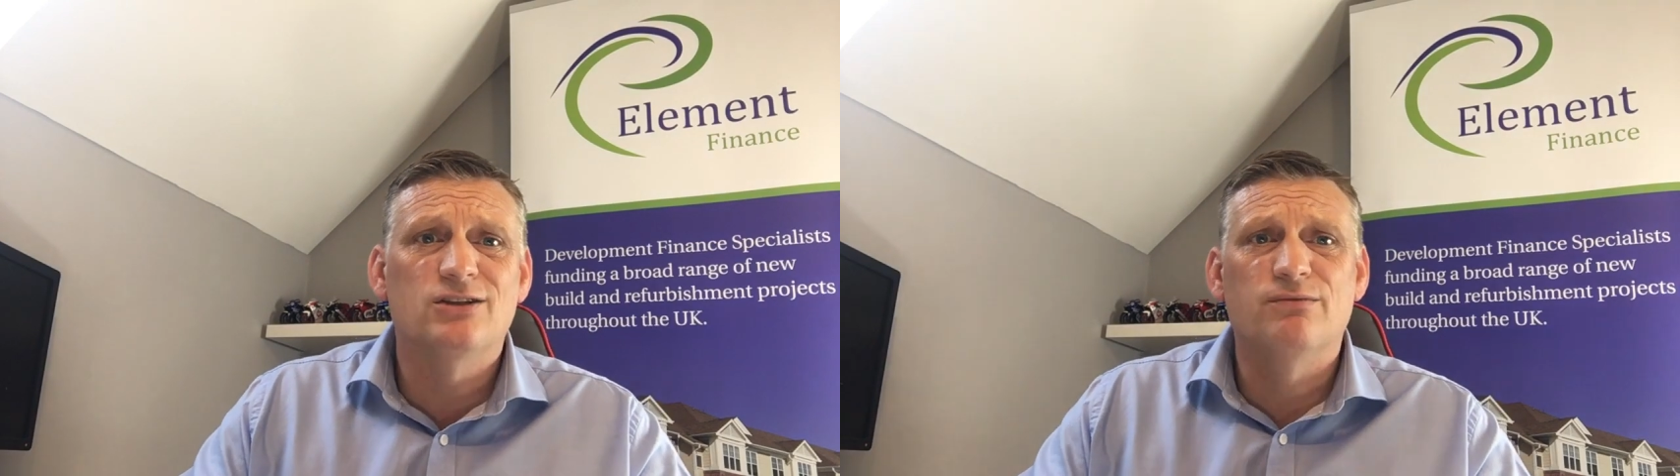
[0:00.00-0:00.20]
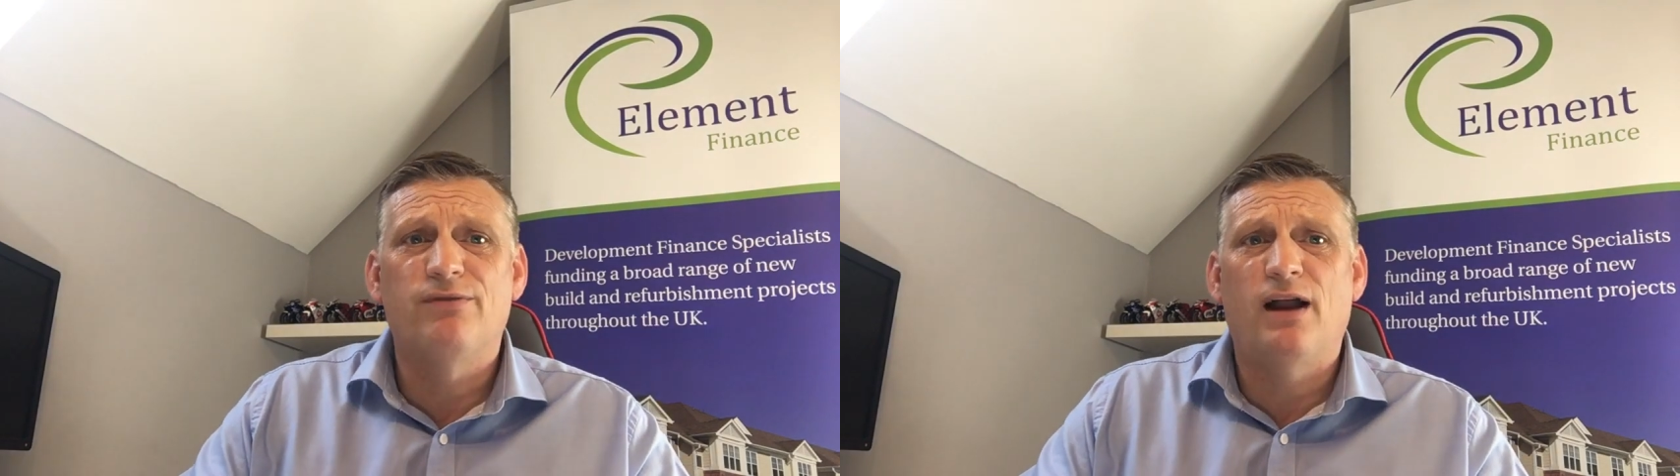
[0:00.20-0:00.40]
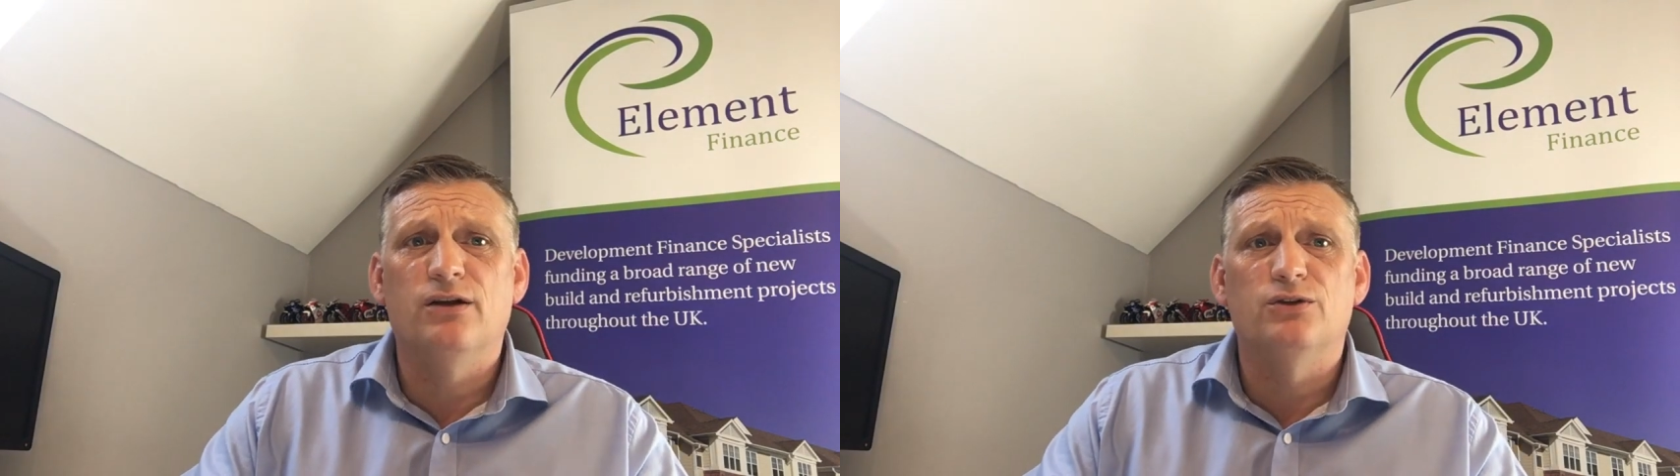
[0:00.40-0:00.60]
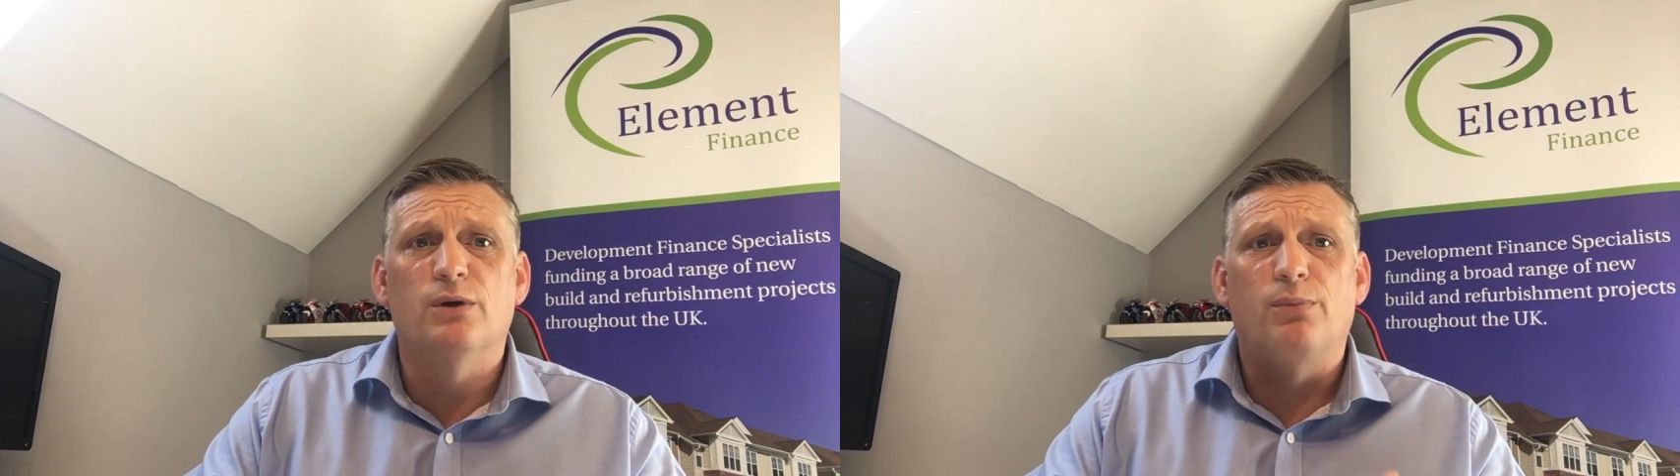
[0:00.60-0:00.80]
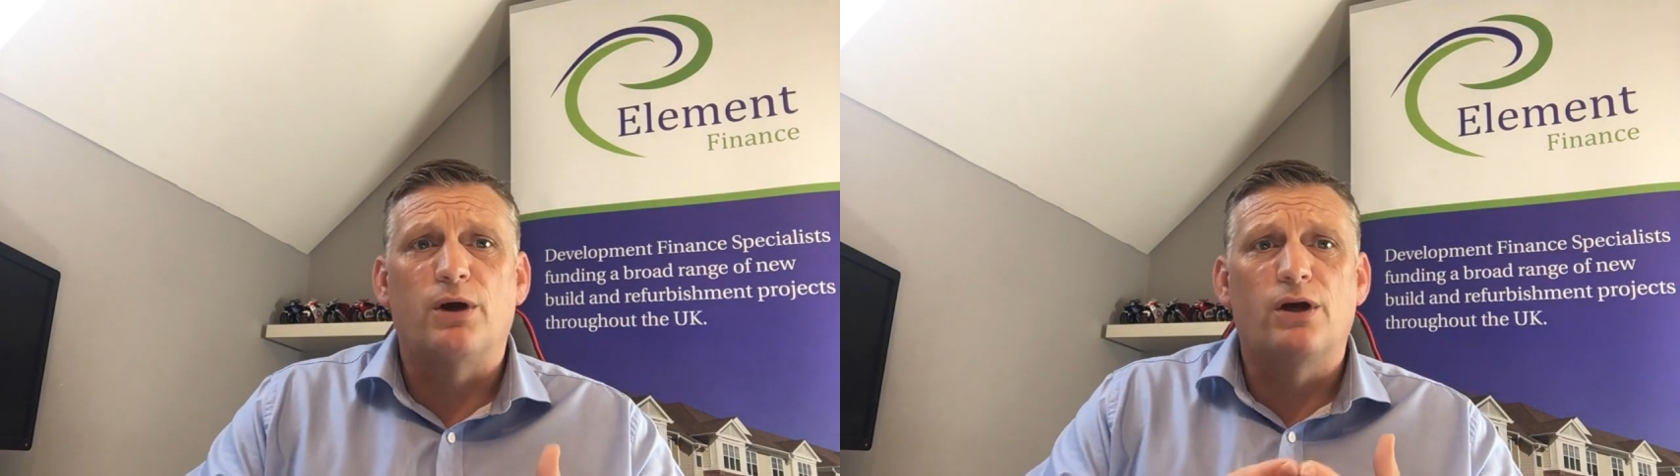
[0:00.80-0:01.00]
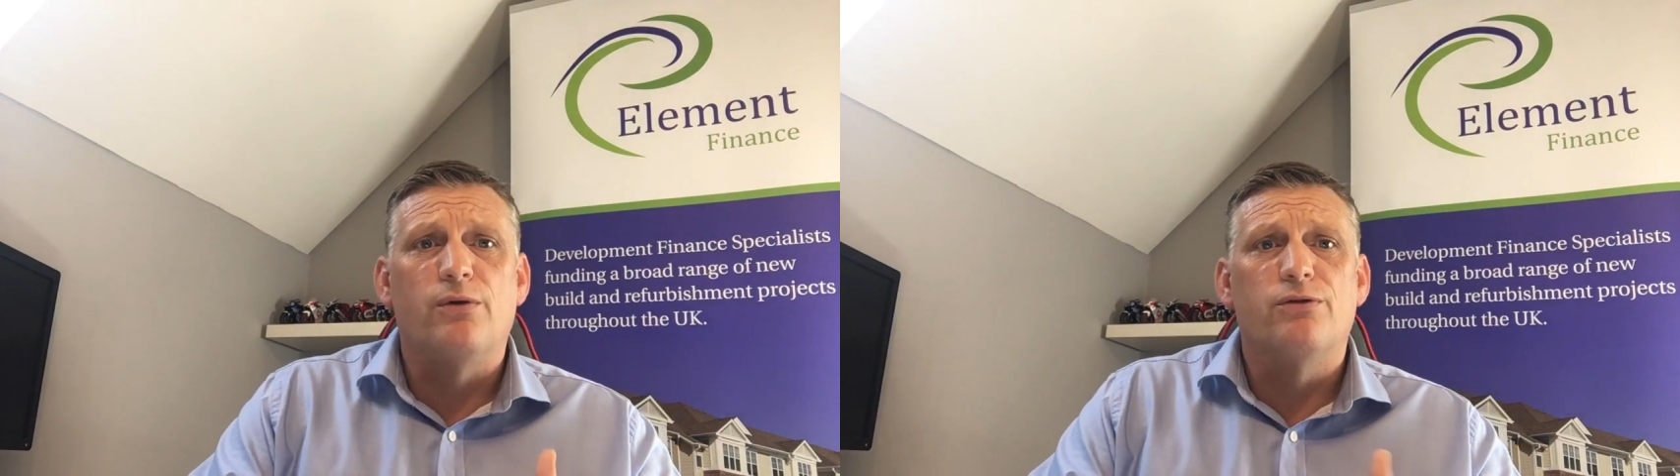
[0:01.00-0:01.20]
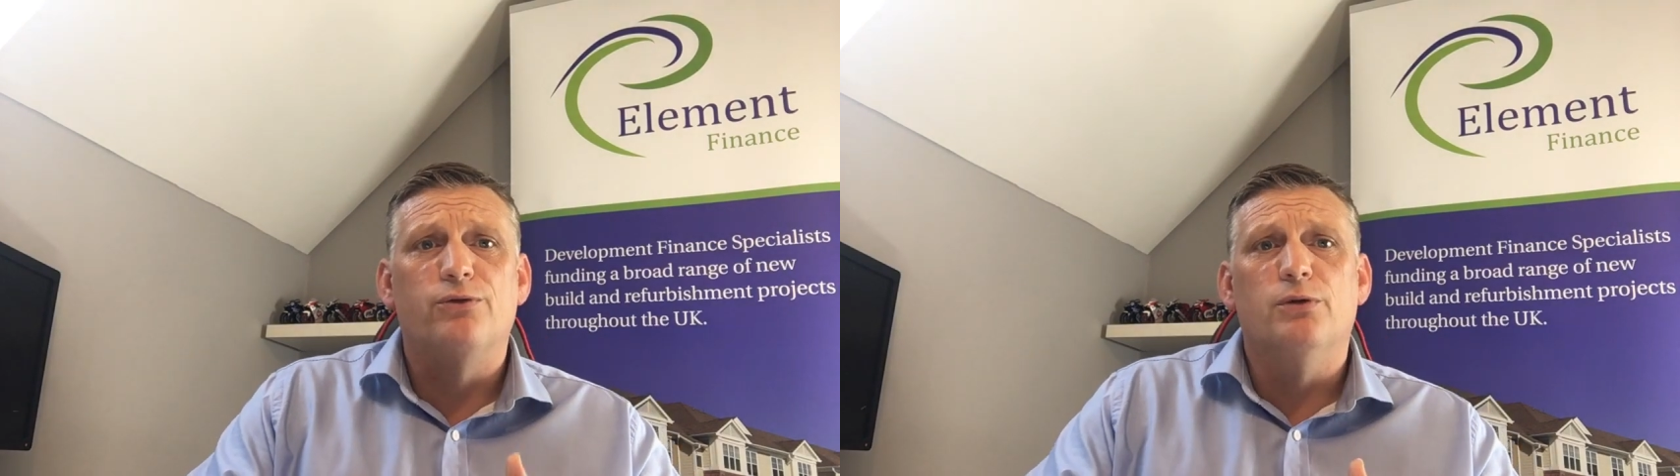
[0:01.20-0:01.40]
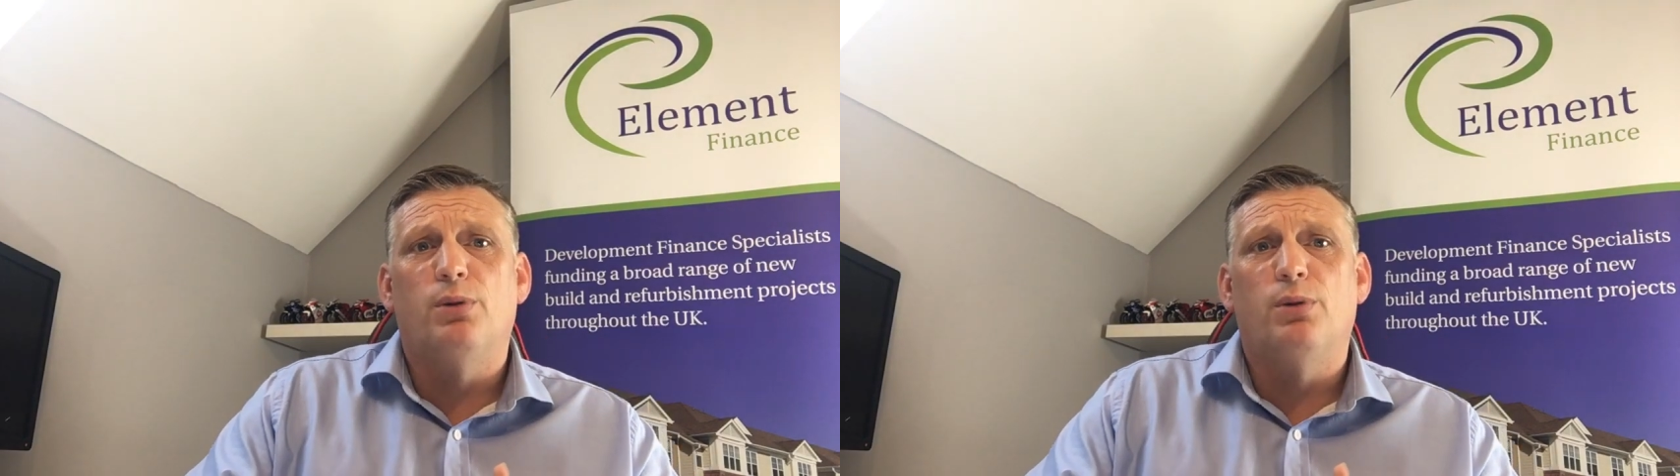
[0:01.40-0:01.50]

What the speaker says: some value to it by going through the